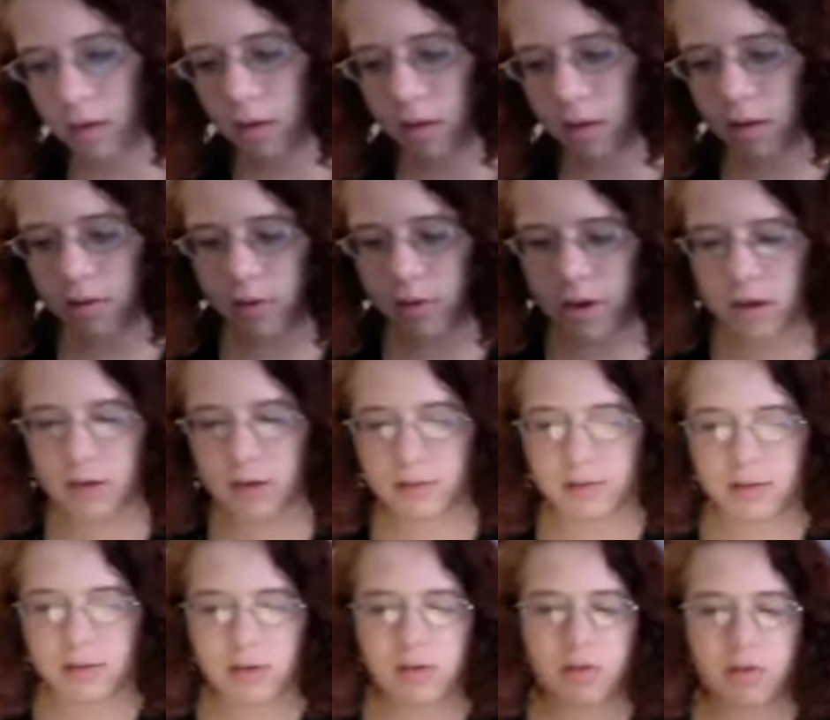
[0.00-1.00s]
Alright,
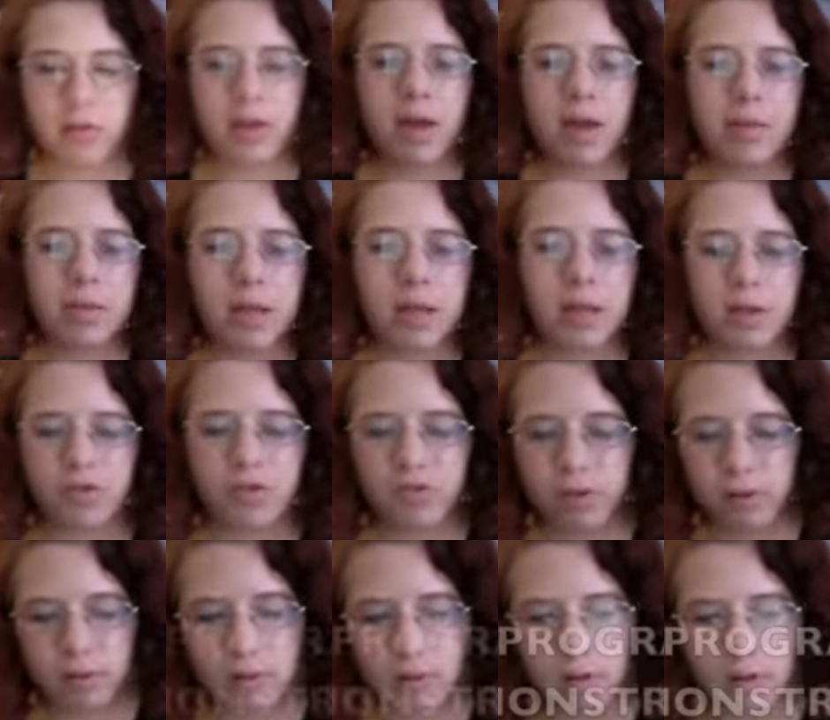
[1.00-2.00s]
so the
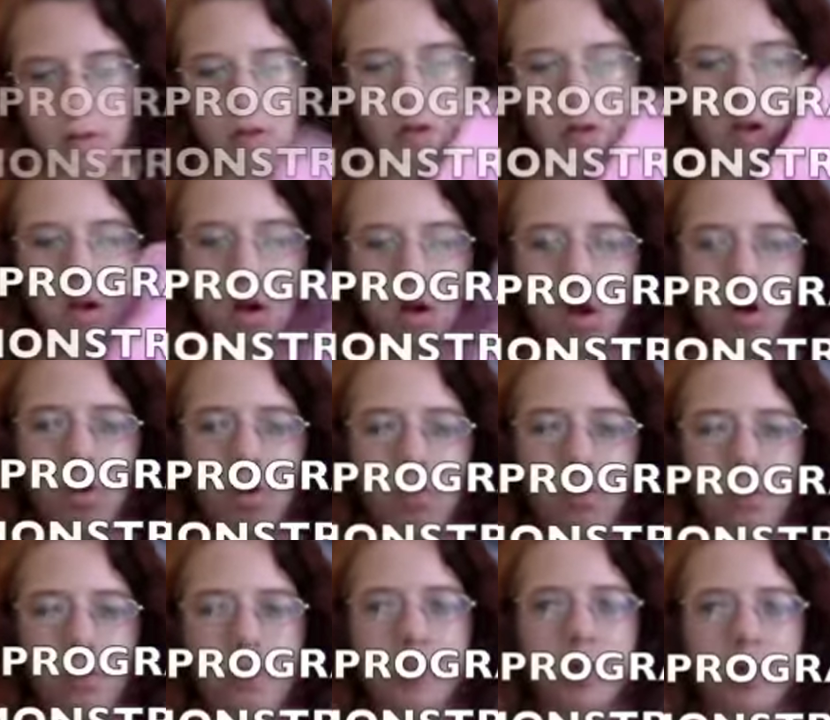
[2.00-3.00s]
application is
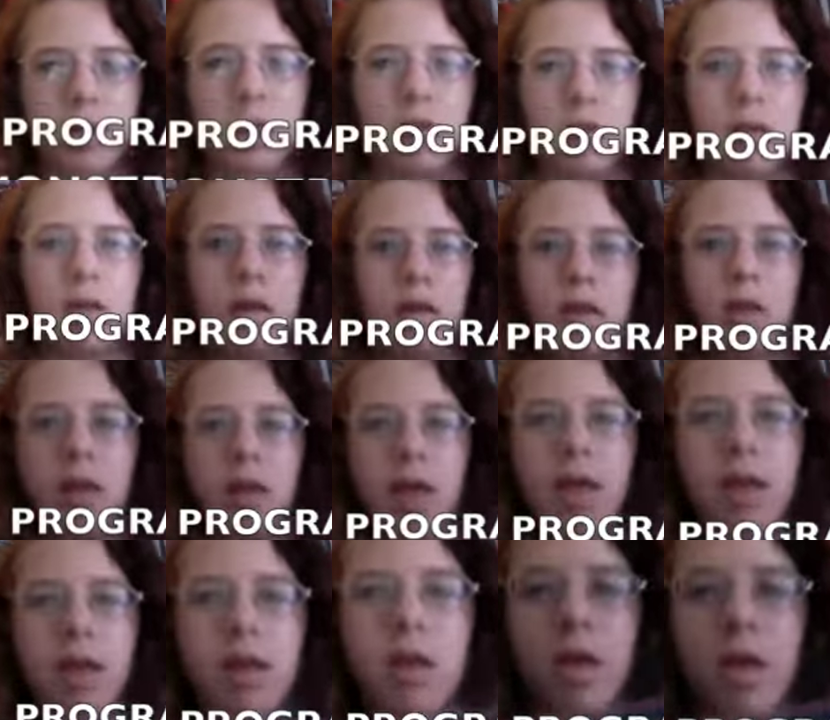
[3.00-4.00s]
opening,
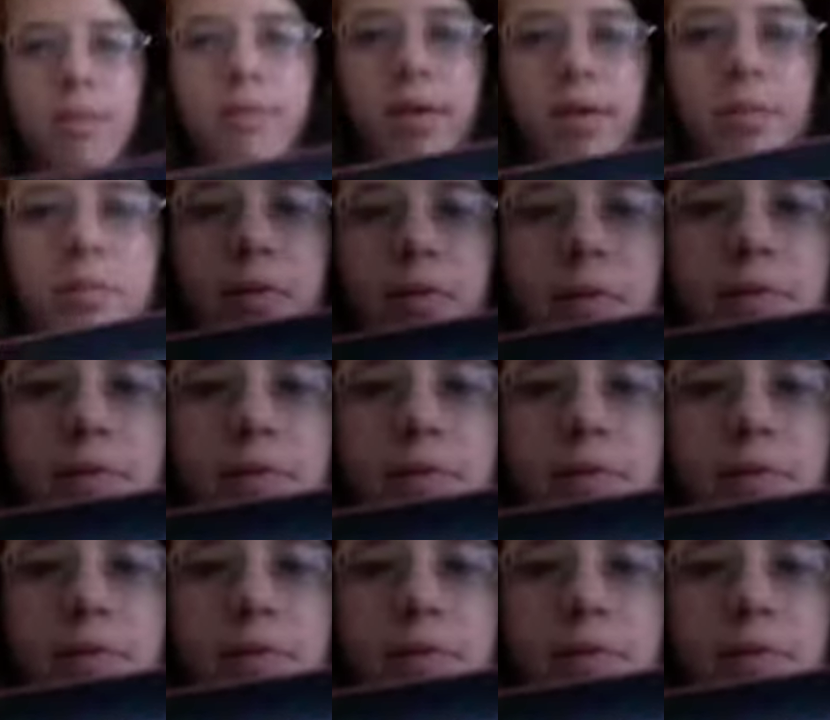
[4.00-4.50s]
and it comes up with